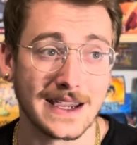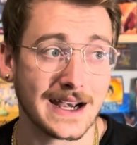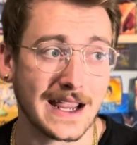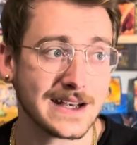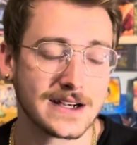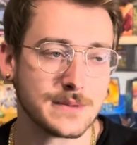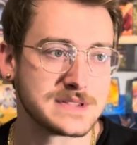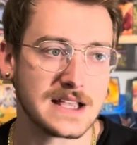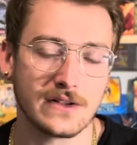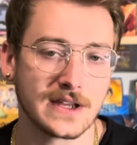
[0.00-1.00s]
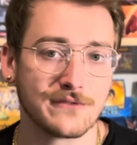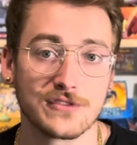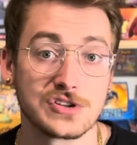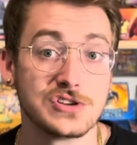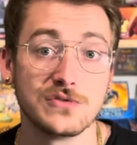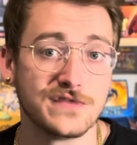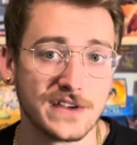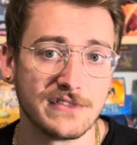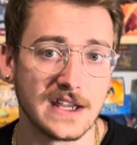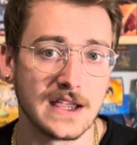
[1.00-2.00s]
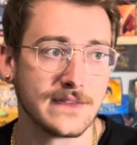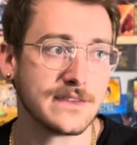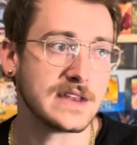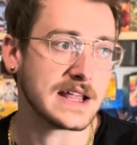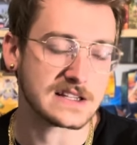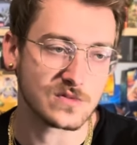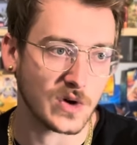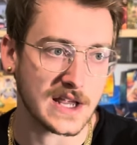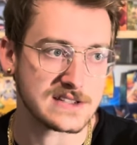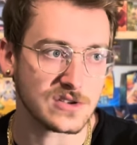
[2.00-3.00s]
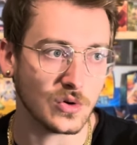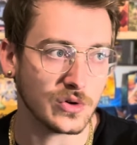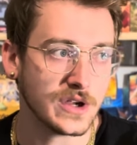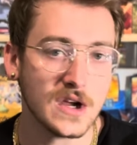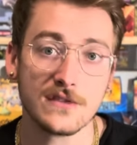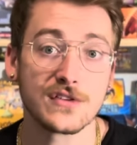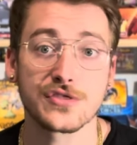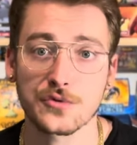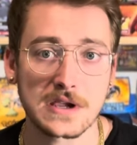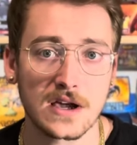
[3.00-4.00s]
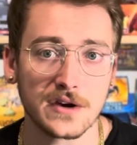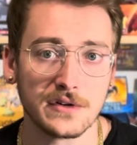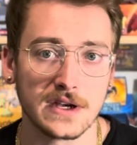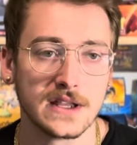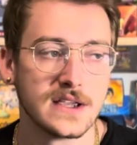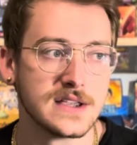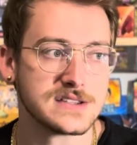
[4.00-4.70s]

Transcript: and I ended up selling it for $250, and then the next one I sold for $300.